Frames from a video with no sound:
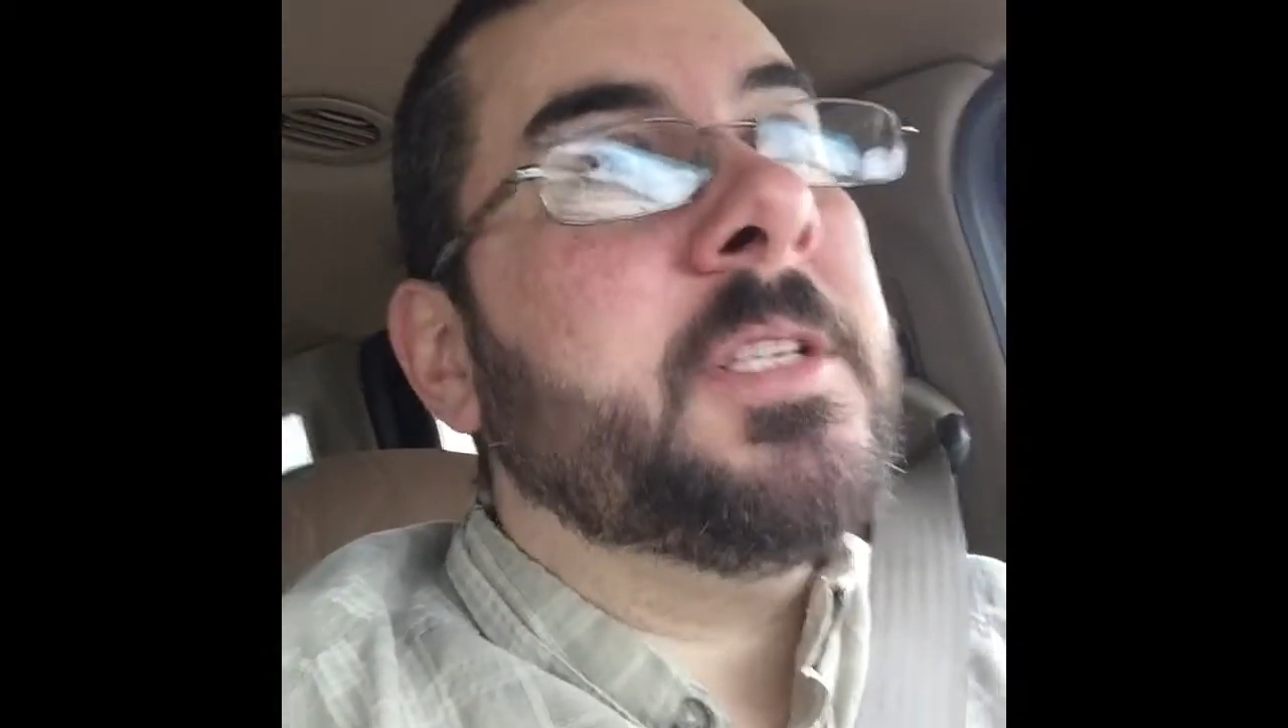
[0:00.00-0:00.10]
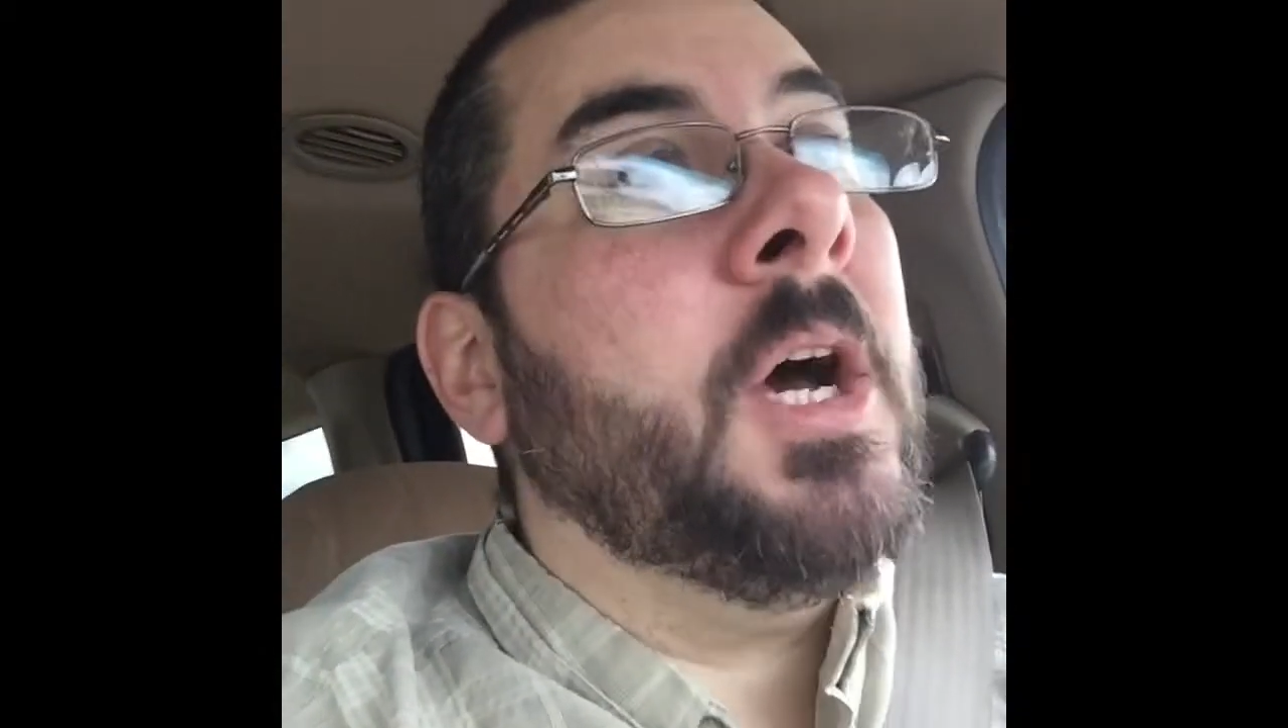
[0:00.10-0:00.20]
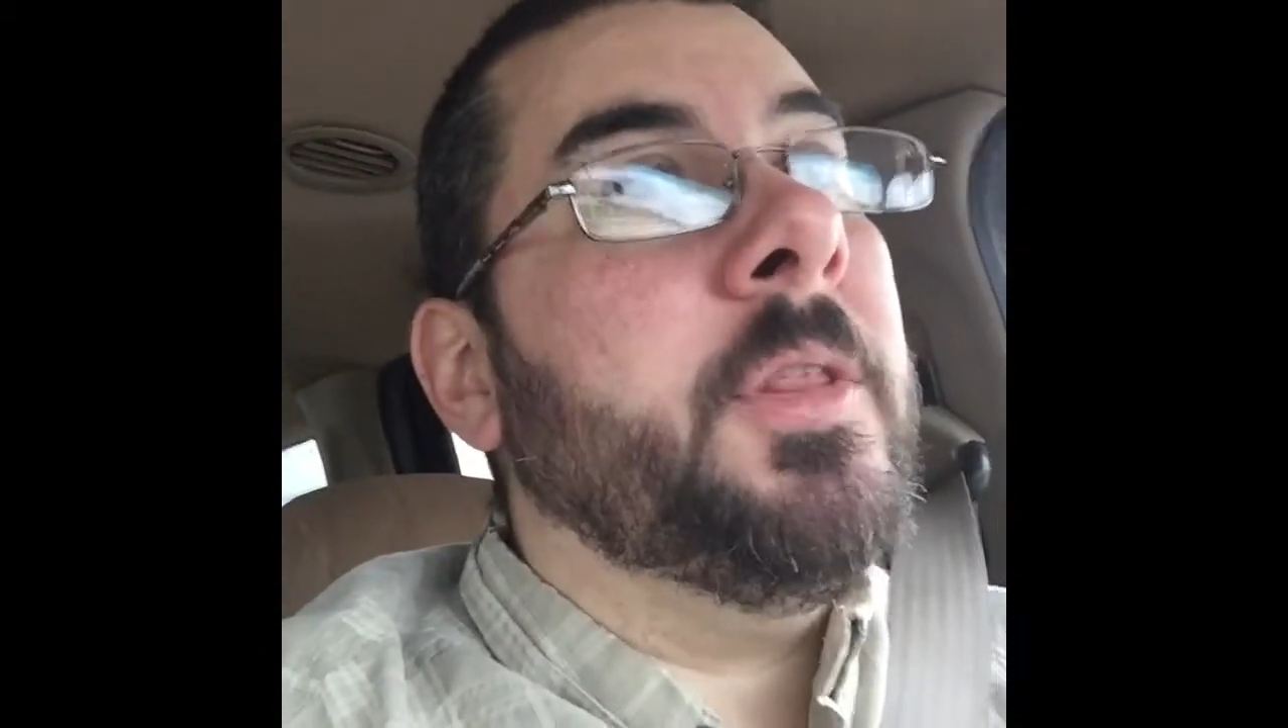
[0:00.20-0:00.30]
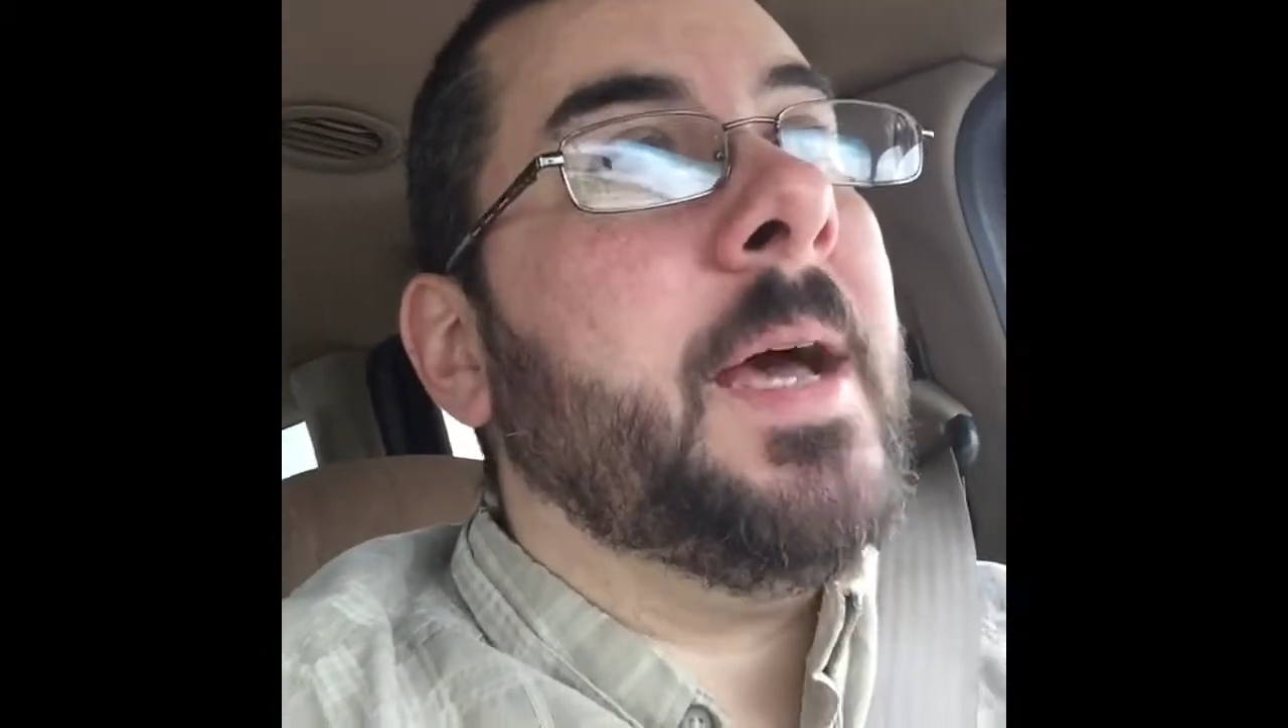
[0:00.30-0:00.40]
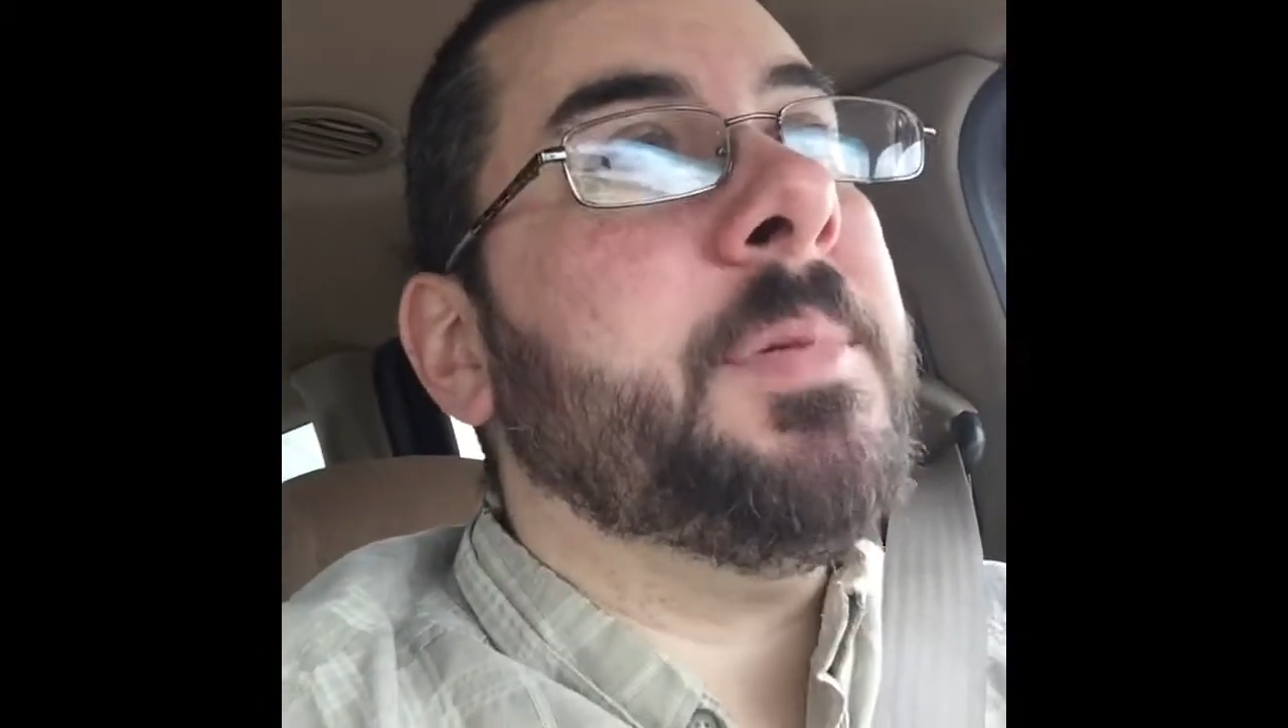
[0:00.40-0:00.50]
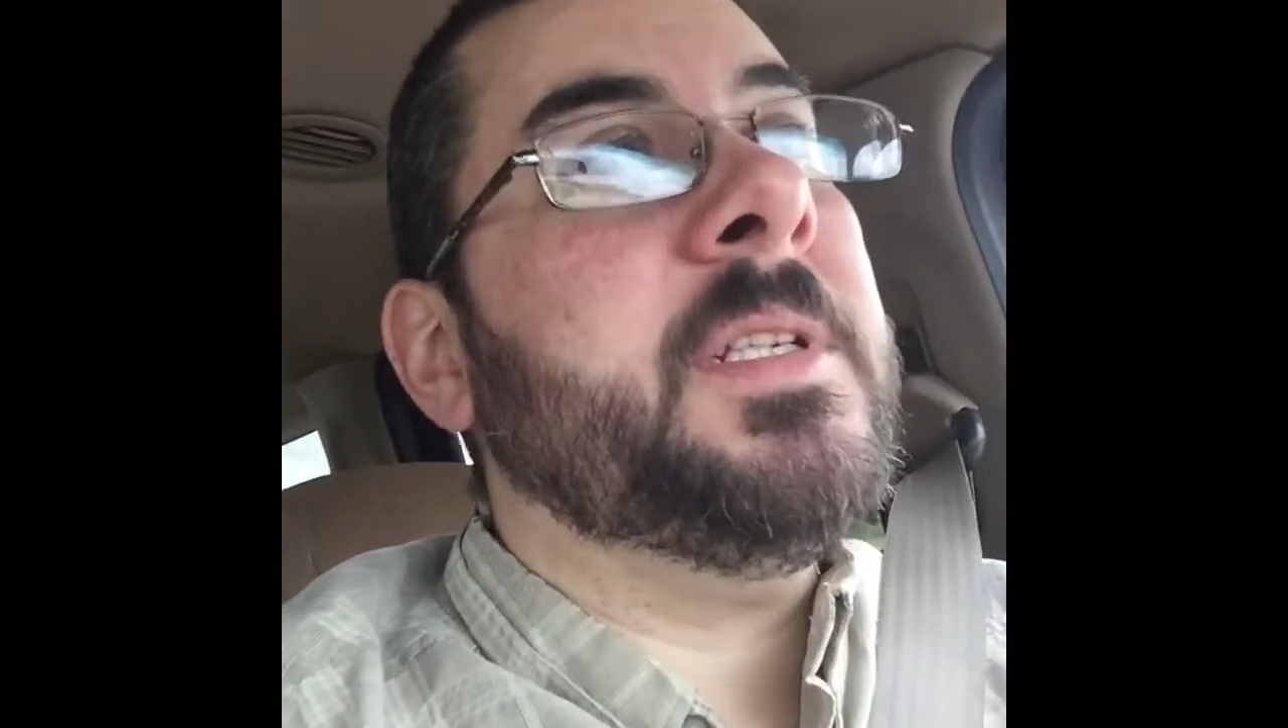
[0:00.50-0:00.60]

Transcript: to tow that